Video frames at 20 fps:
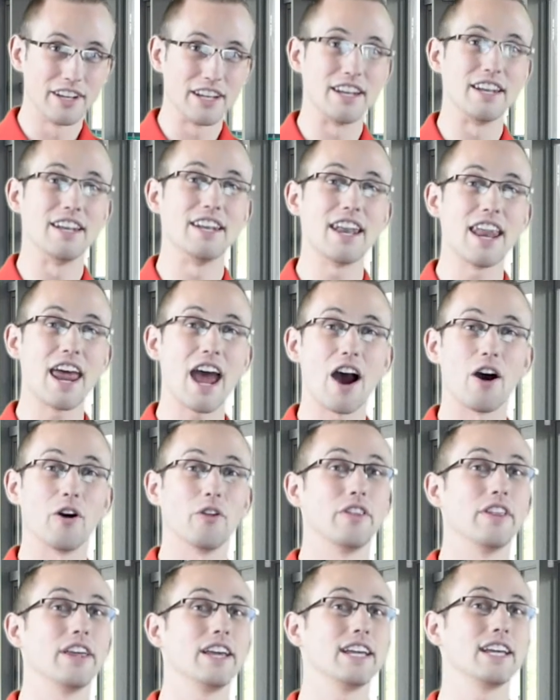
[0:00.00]

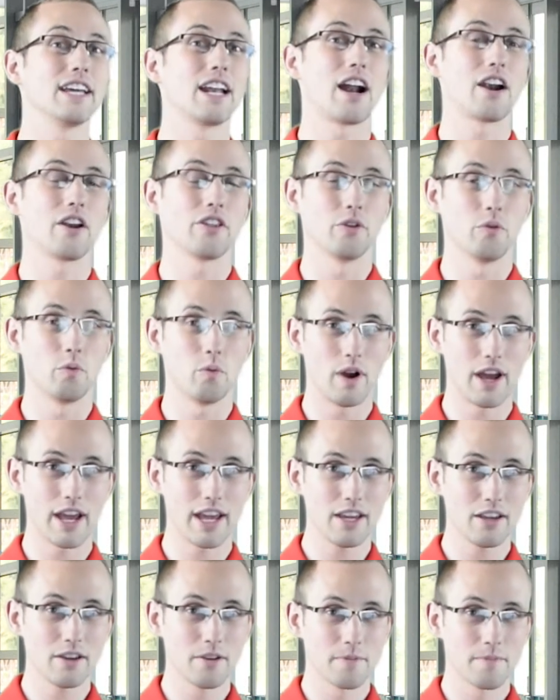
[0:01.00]
Now, they get out of the
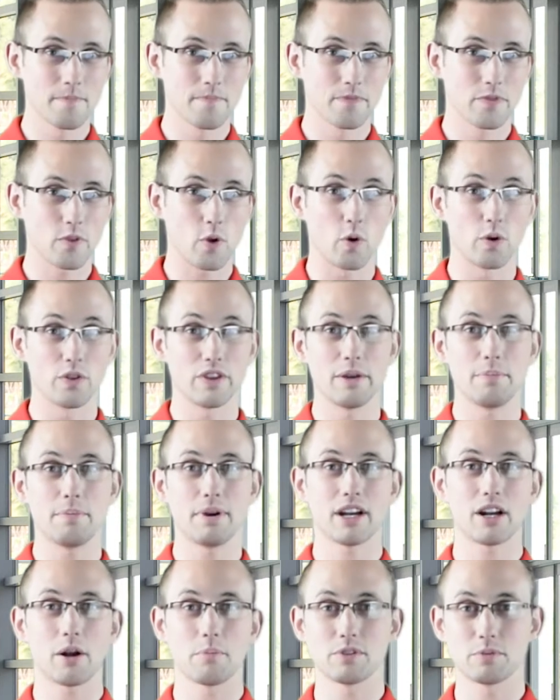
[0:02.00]
way, or they
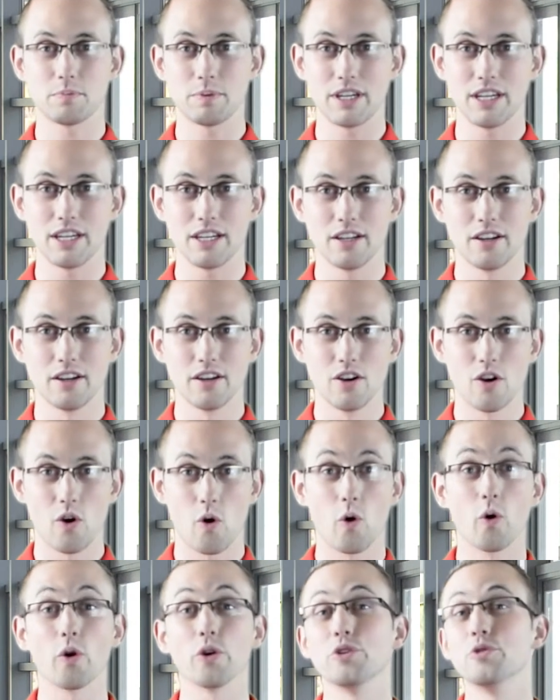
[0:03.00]
pick up speed,
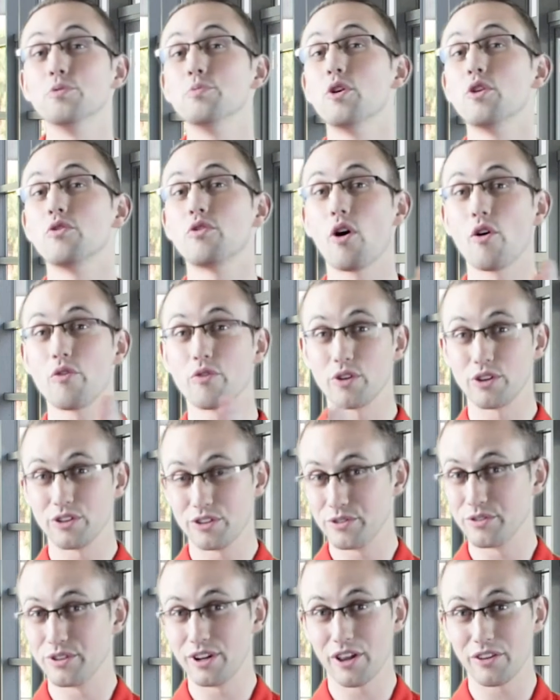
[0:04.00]
or you move over
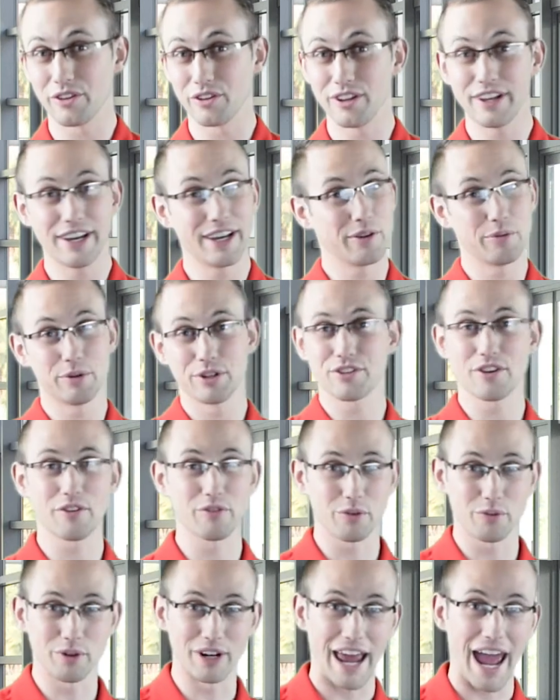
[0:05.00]
into another lane,
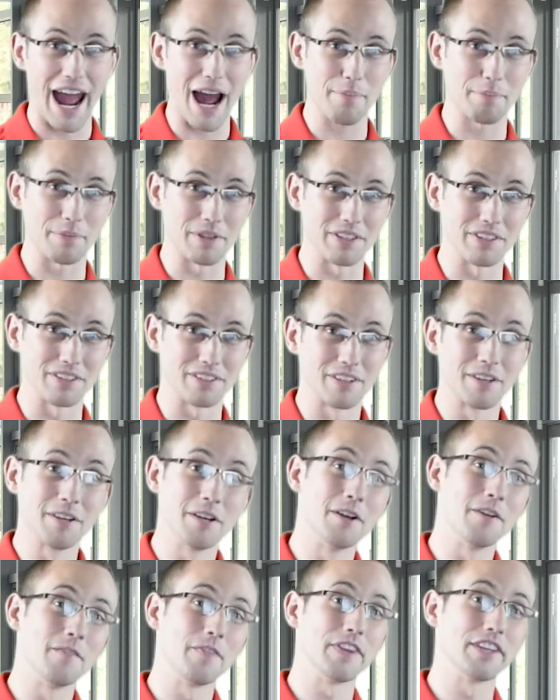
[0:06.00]
whichever one happens,
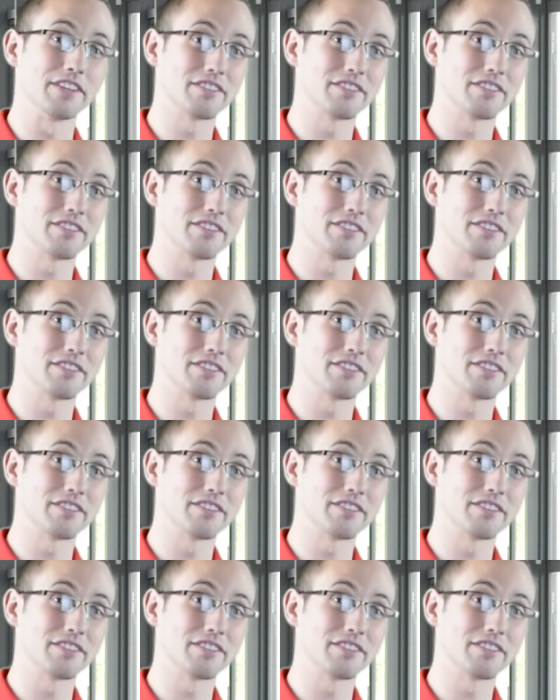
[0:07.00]
the